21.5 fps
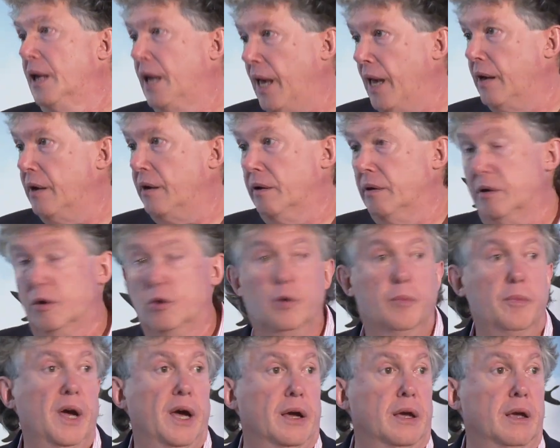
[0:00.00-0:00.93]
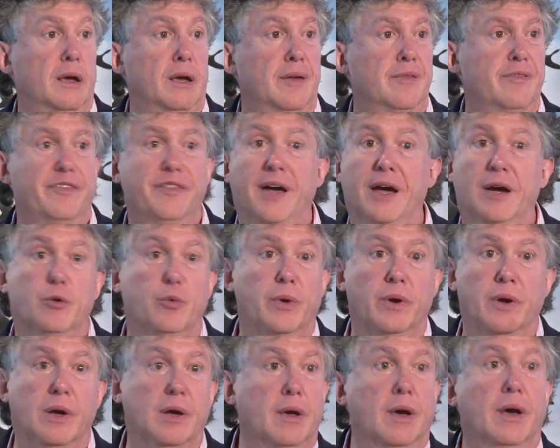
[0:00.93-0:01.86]
Canada and Quebec. In fact,
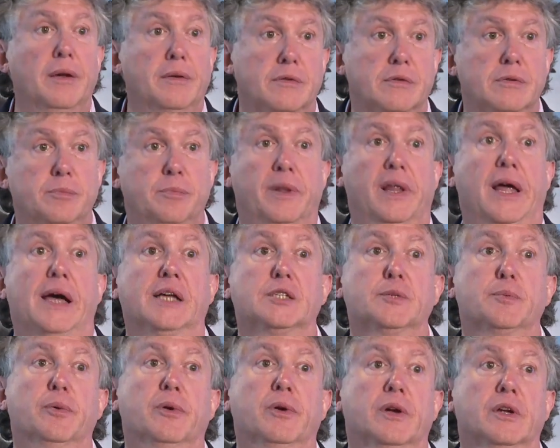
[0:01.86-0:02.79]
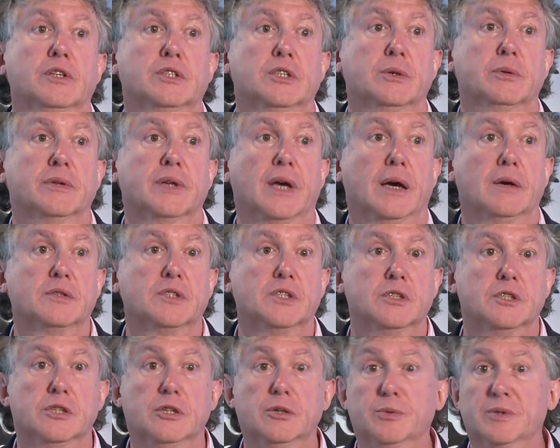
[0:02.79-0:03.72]
when I got to Plattsburgh in
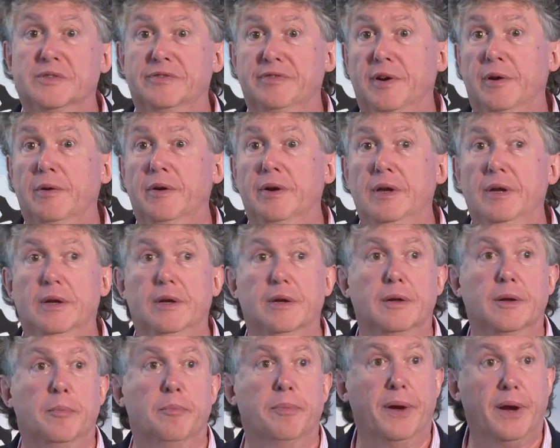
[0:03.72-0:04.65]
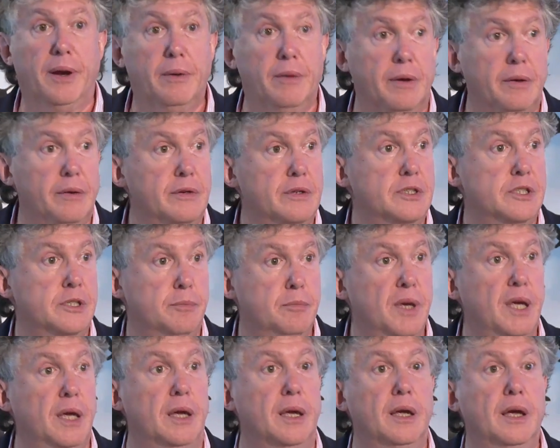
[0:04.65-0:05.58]
2002, it was very apparent to
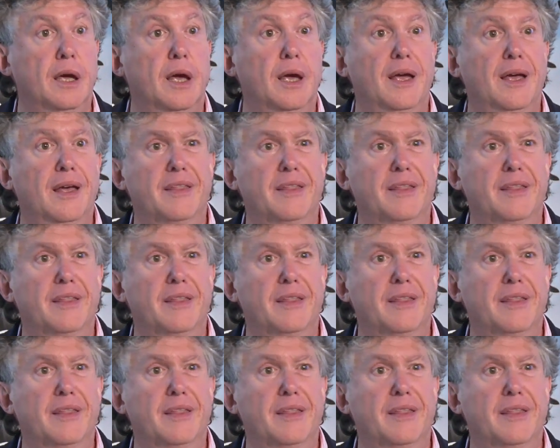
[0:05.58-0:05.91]
me